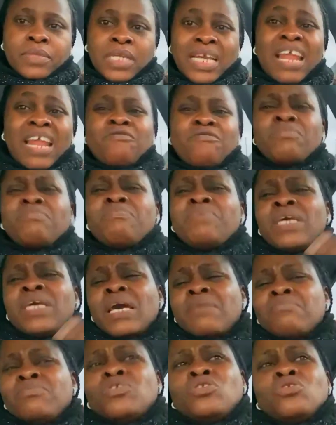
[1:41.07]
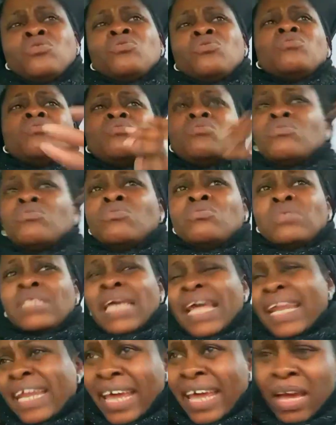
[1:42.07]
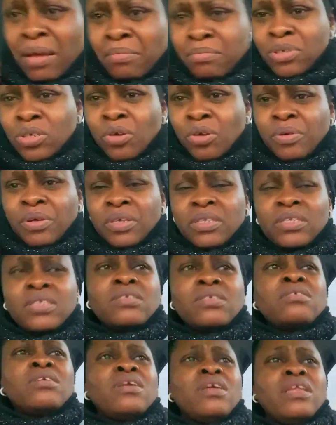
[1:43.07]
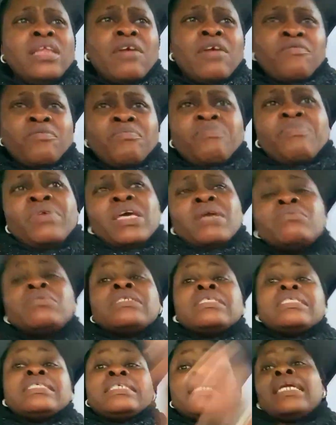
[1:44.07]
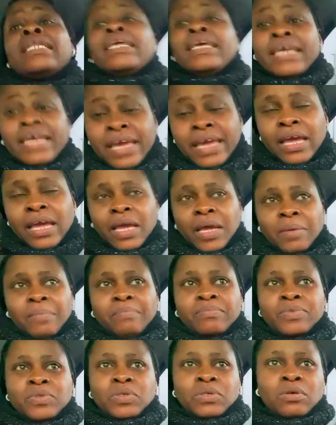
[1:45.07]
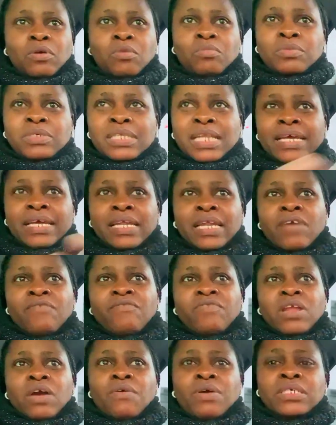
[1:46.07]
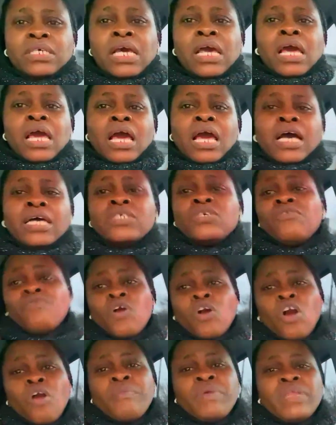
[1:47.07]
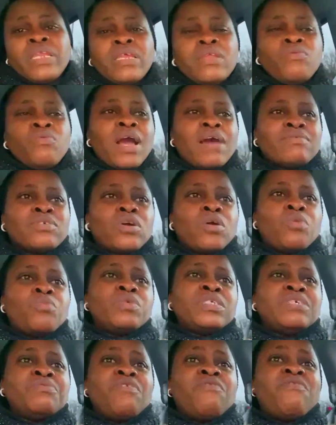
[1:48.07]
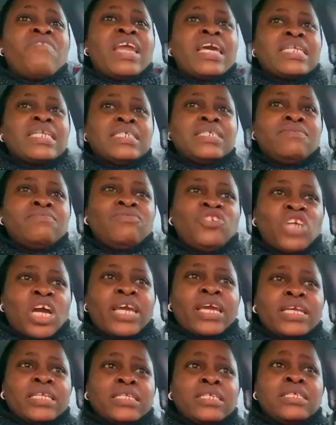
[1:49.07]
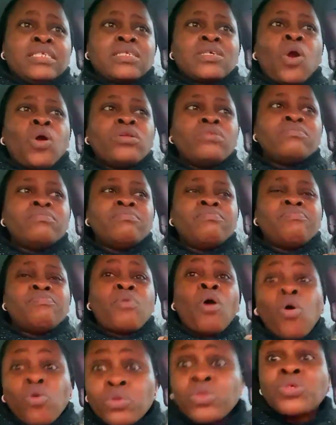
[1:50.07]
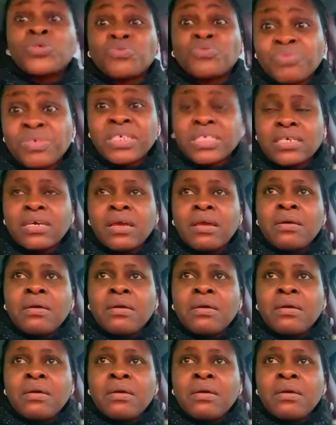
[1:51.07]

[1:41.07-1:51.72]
11 p.m. to 10 a.m. sorry, 11 p.m. to 10 a.m. so almost like 11 hours. And so if we're coming in, we have to come with a reflective jacket. It's compulsory,